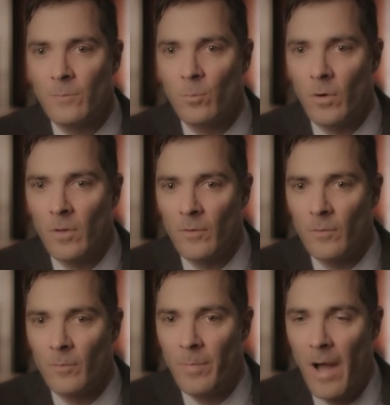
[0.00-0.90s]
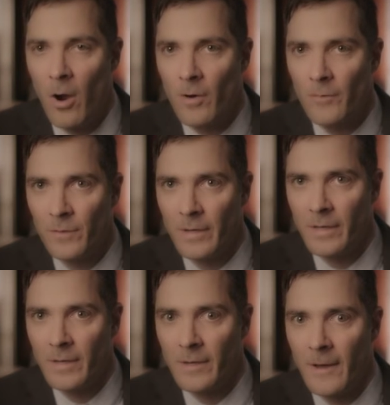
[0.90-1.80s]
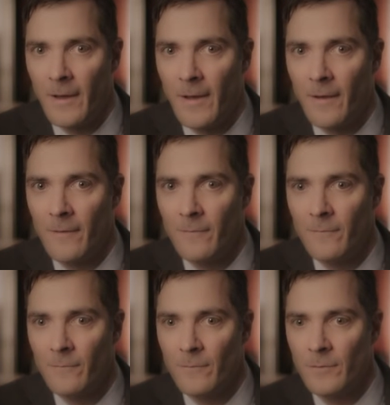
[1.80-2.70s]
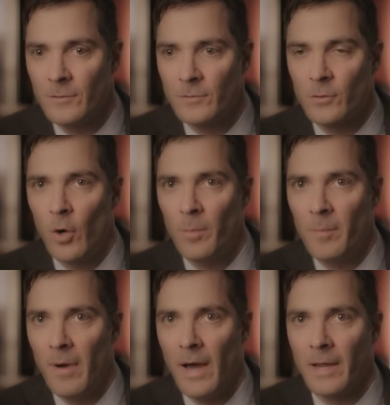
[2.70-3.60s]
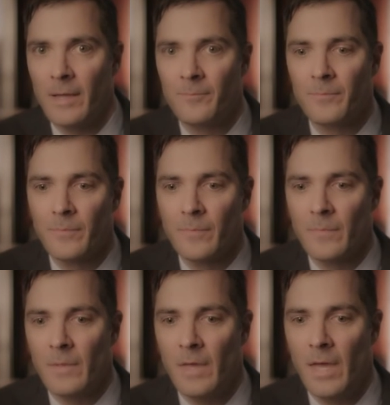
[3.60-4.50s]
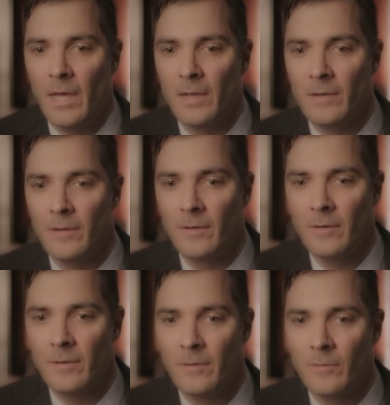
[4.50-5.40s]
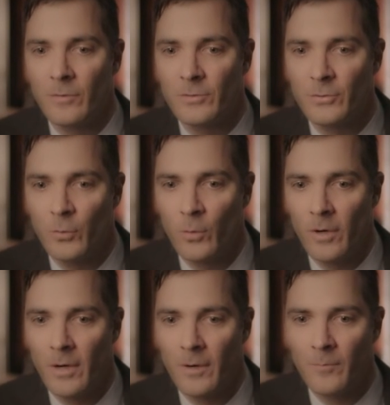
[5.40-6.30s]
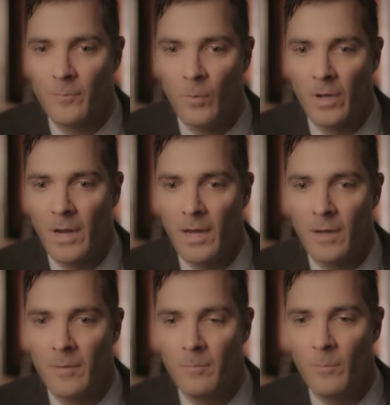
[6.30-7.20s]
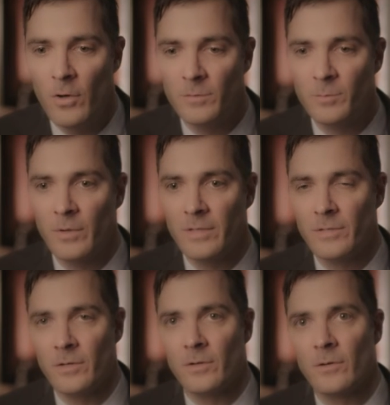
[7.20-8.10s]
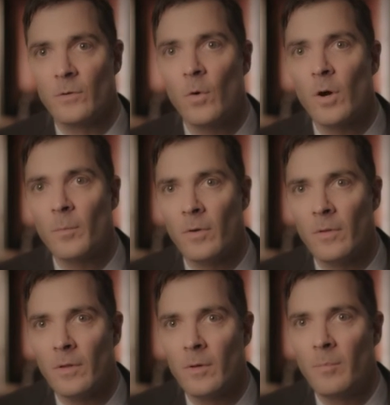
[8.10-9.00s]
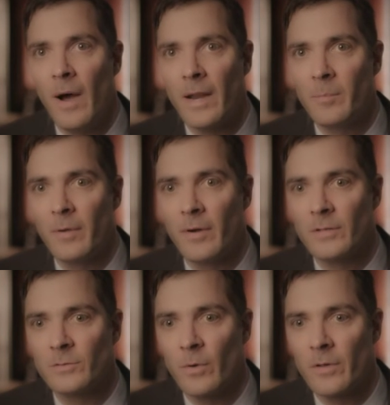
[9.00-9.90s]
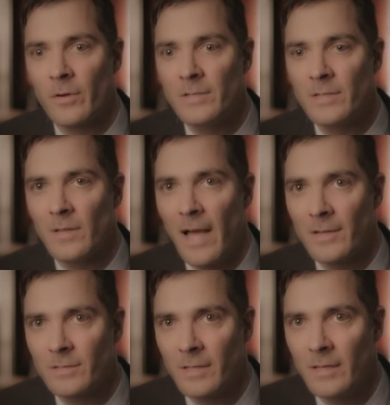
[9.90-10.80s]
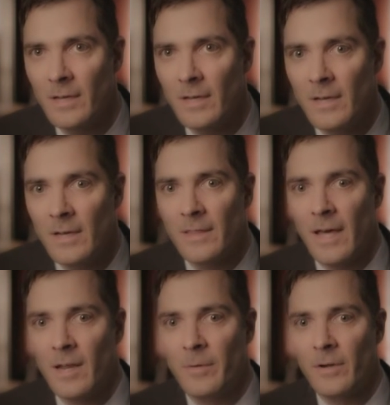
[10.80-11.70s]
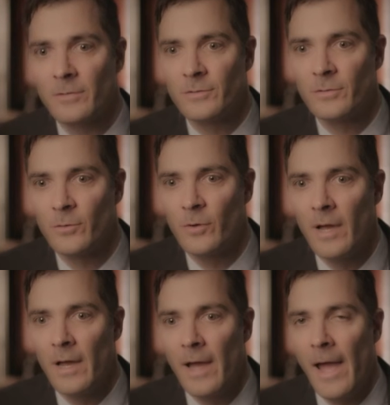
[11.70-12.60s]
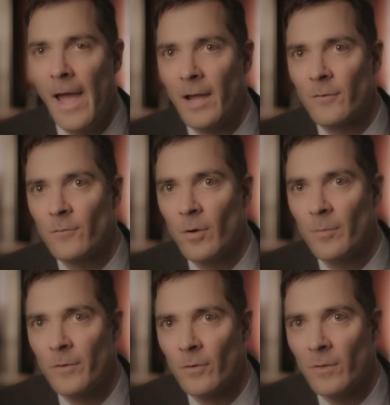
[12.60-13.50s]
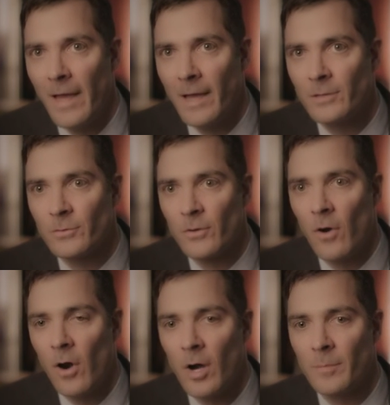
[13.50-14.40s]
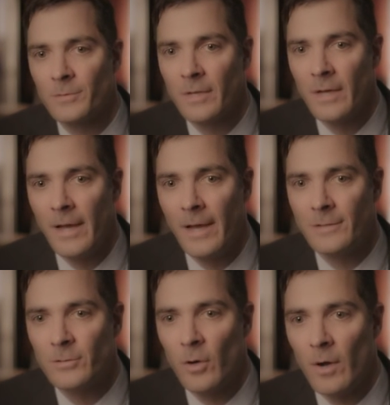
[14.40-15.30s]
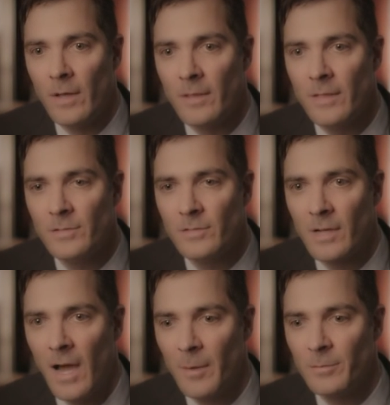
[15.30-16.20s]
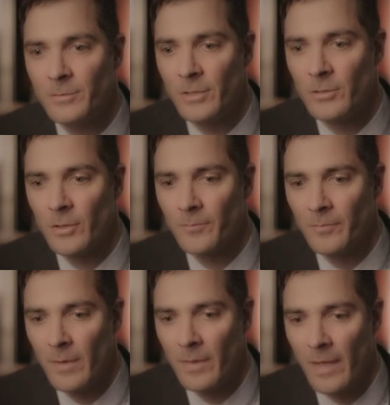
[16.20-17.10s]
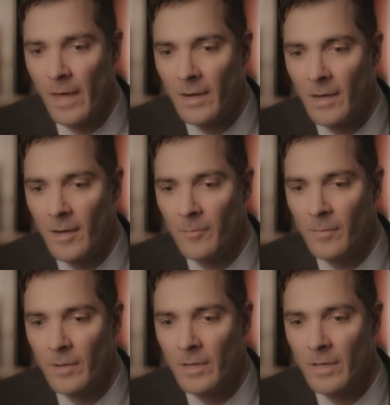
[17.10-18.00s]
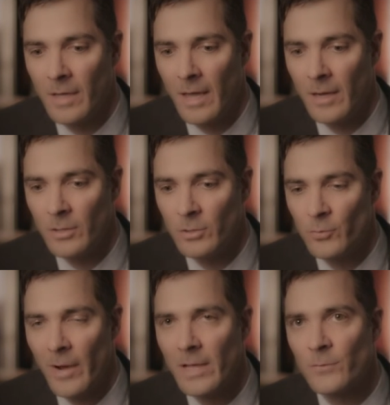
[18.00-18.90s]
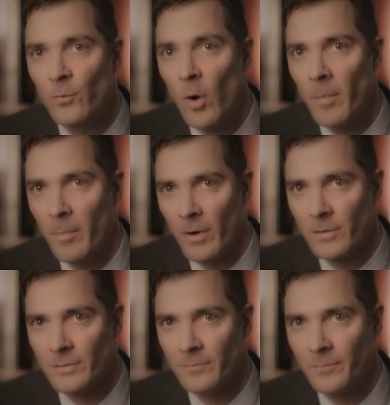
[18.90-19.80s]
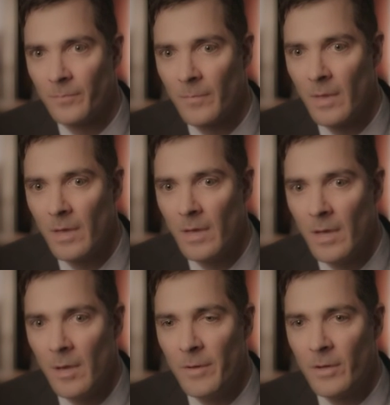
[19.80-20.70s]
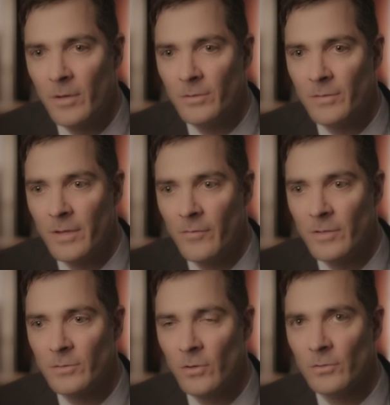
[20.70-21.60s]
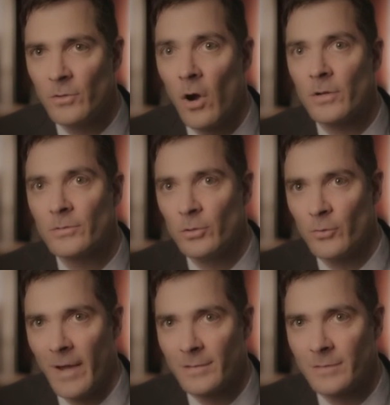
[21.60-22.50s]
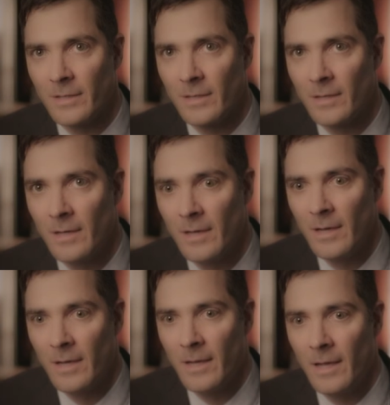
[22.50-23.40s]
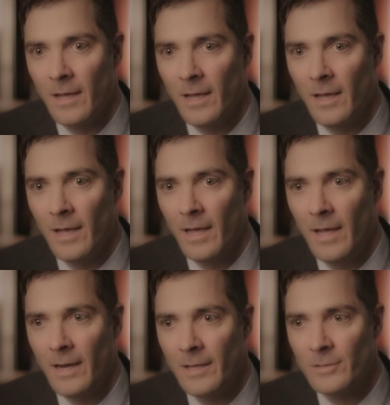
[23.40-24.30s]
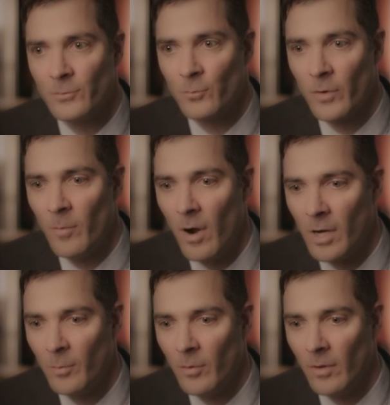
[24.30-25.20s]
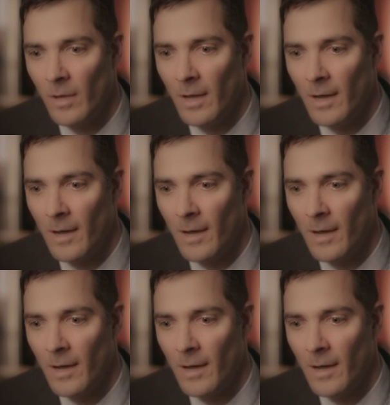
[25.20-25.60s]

will powerfully sculpt the body and restore what most will consider normal body appearance, where there isn't laxity that appears to hang from their legs or their arms. And so this is the kind of procedure that can transform a person because the results are so drastic, and is remarkable